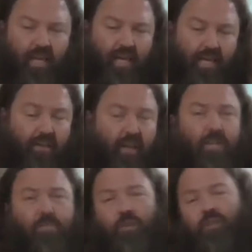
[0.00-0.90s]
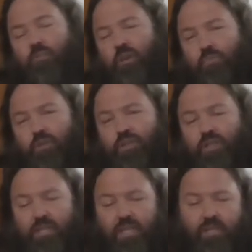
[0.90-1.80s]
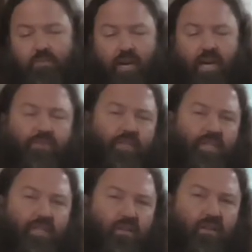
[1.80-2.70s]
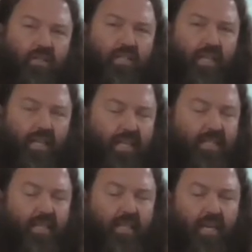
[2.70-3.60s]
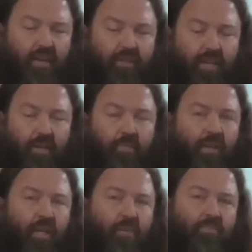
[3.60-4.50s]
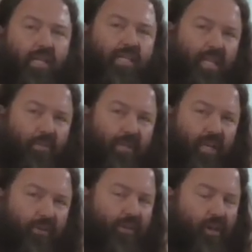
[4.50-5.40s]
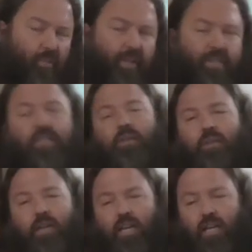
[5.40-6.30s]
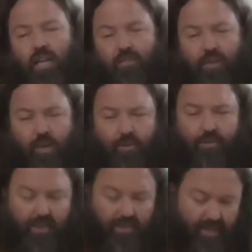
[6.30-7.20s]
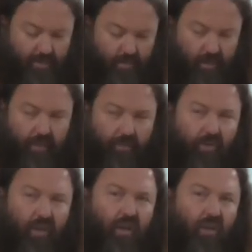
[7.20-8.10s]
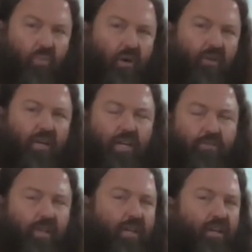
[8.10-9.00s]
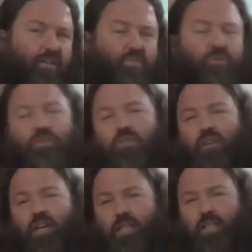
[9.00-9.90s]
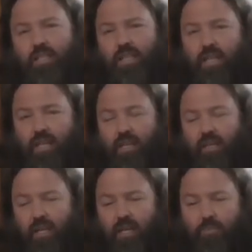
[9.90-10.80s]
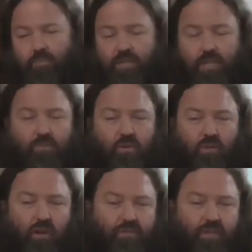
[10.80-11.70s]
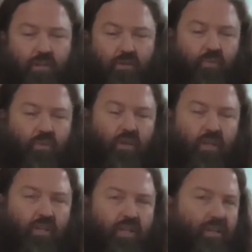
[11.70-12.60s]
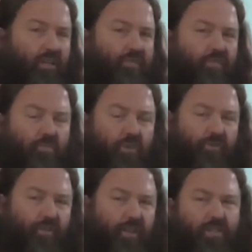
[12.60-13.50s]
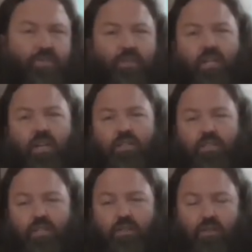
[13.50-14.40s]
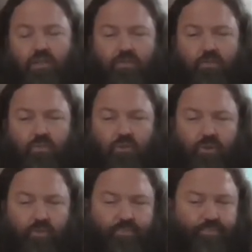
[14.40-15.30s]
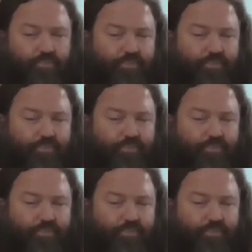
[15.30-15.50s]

acknowledgement that we're producing some half-decent content and it's getting out there. Please let me know in the comments a couple of things. Number one, what kind of videos would you like to see more of? So are you looking for more furniture videos? Are you looking for more